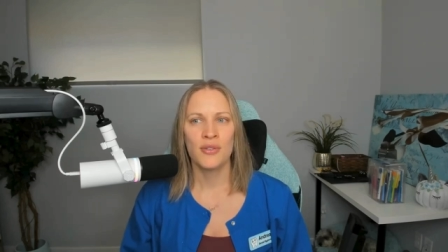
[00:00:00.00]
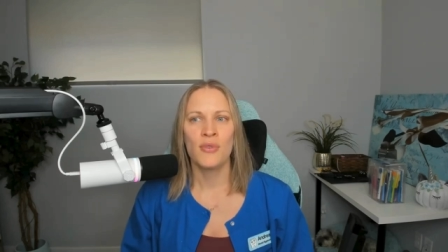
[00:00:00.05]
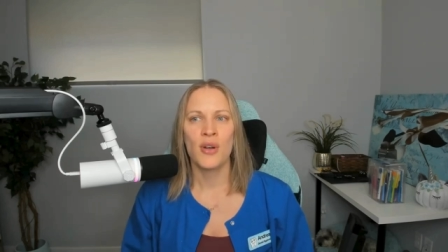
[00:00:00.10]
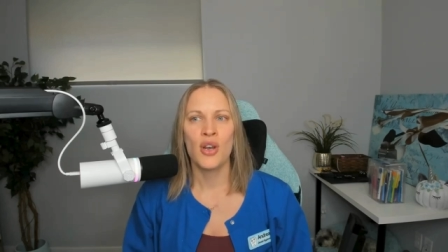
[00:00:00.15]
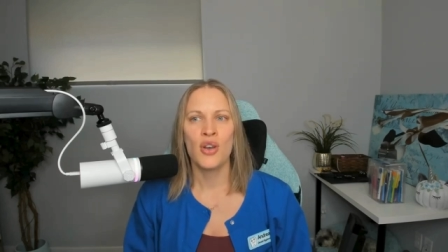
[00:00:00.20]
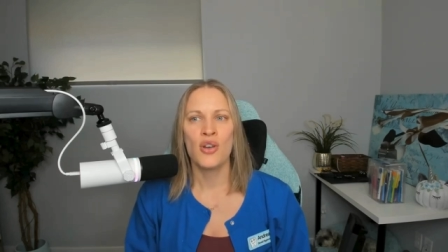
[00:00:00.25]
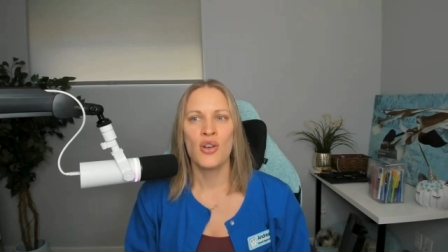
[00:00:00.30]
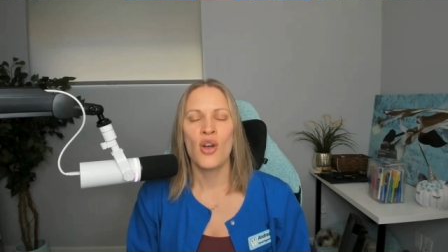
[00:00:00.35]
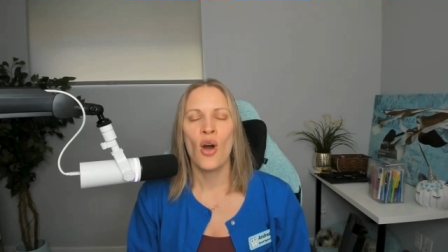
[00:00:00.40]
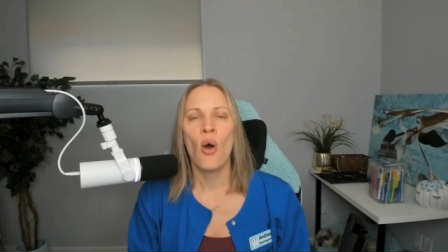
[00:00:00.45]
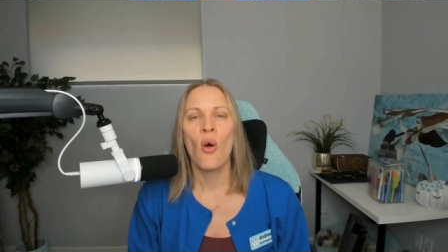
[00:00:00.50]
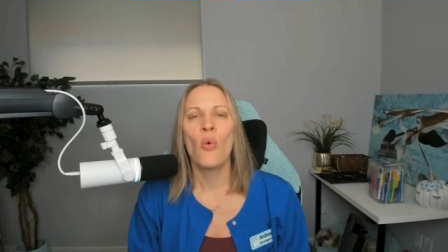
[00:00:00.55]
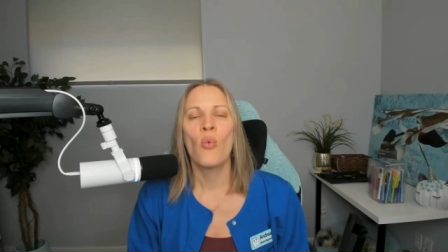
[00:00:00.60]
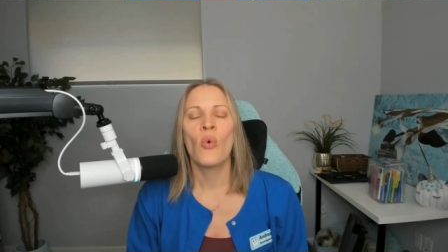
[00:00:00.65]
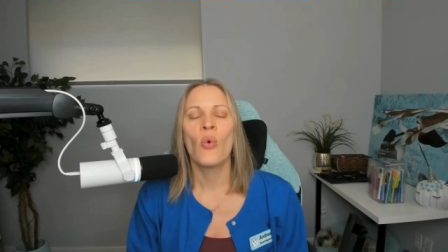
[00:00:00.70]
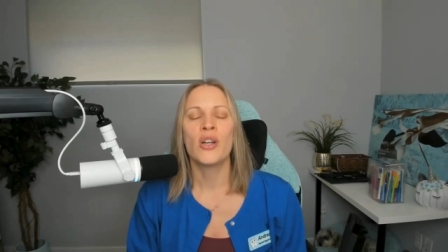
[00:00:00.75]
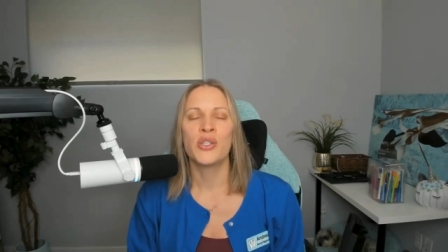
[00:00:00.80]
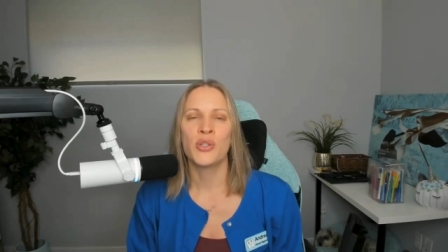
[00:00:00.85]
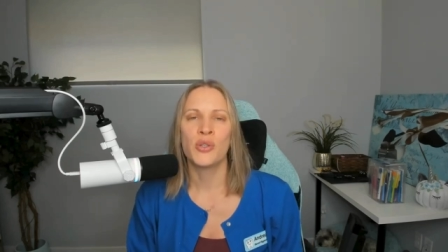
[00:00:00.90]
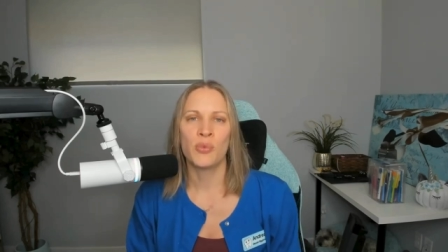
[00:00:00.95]
know
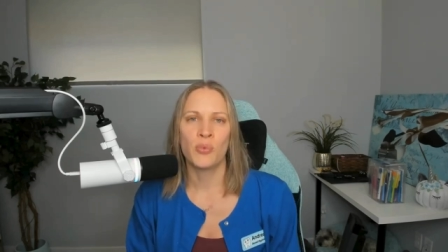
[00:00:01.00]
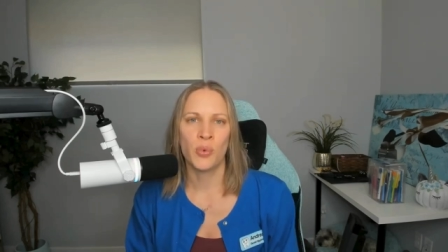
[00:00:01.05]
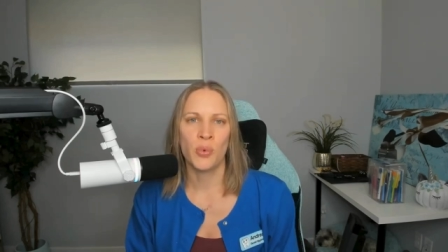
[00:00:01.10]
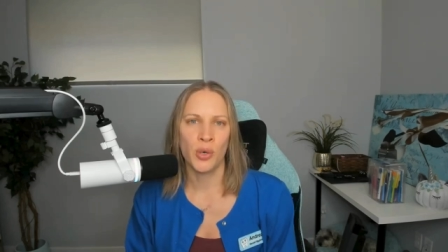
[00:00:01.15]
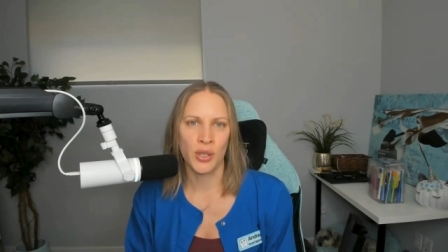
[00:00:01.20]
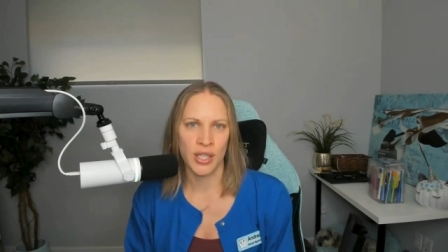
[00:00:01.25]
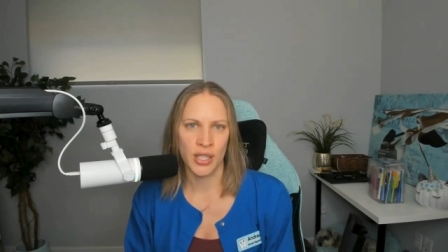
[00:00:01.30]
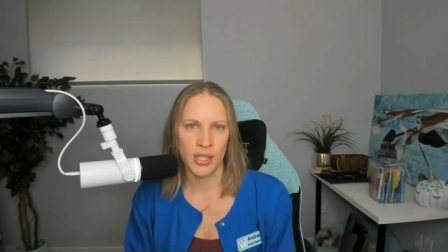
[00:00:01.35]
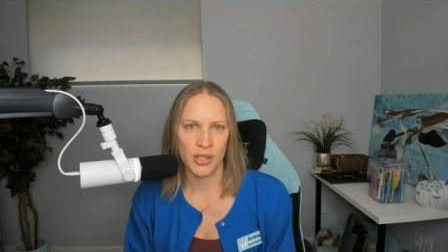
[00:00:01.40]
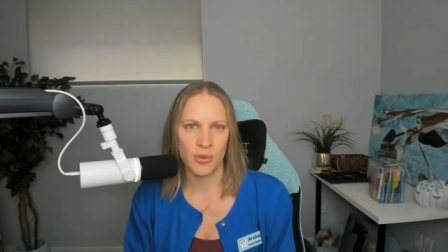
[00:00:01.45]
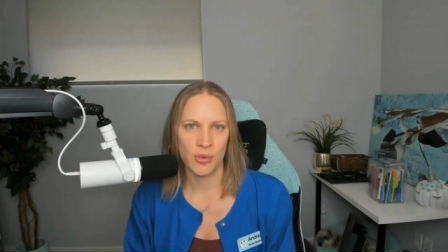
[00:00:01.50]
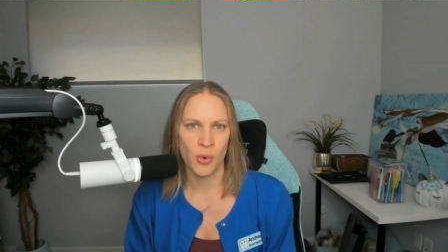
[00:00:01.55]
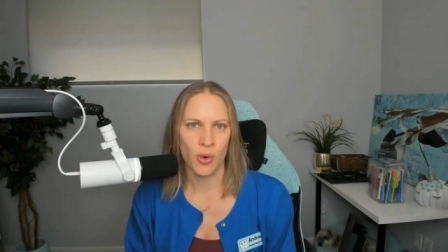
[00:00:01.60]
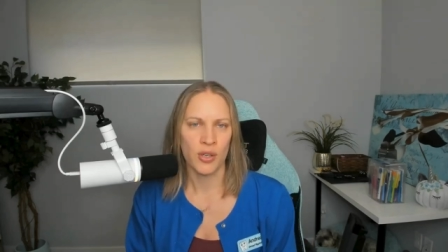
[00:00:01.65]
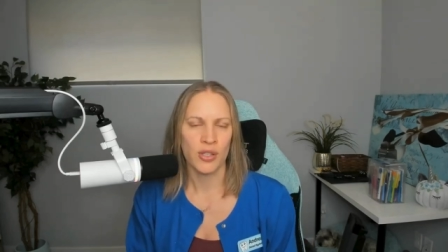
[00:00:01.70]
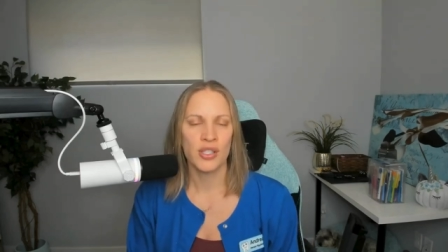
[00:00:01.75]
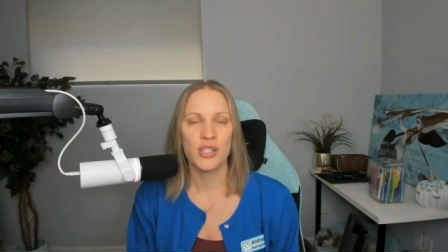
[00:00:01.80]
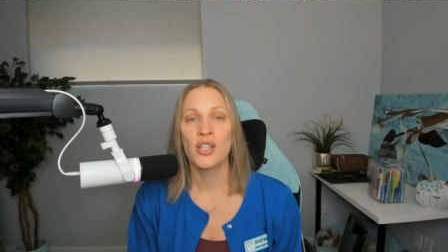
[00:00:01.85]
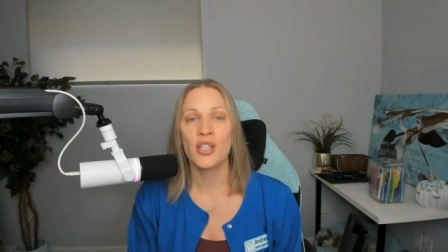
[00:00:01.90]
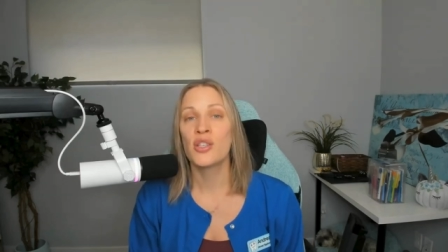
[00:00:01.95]
what you're working towards.